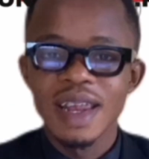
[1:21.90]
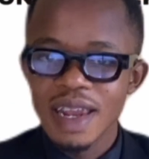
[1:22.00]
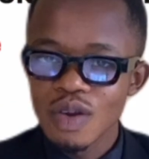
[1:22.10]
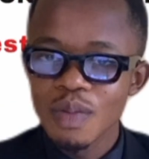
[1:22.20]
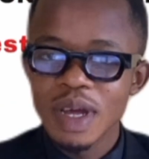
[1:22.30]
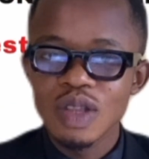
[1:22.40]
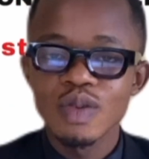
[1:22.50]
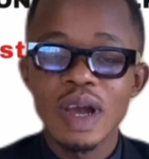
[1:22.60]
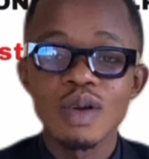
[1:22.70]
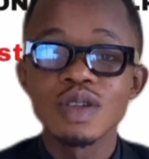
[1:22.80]
In legal
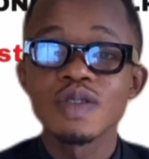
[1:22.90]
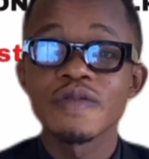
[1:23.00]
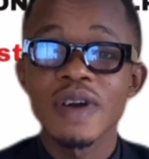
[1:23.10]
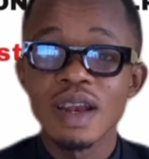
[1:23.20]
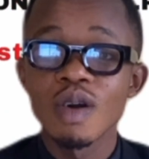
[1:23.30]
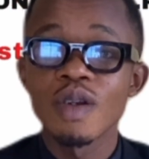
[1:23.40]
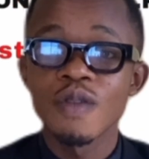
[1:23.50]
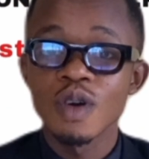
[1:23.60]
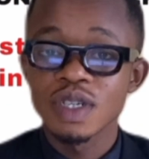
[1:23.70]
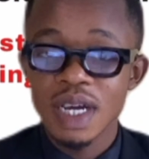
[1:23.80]
method, you are going to find law
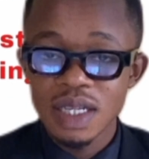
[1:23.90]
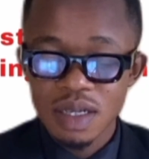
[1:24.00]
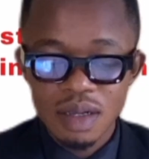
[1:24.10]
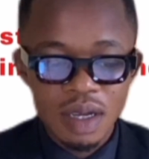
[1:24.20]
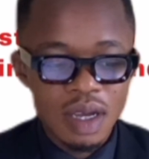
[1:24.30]
of contract.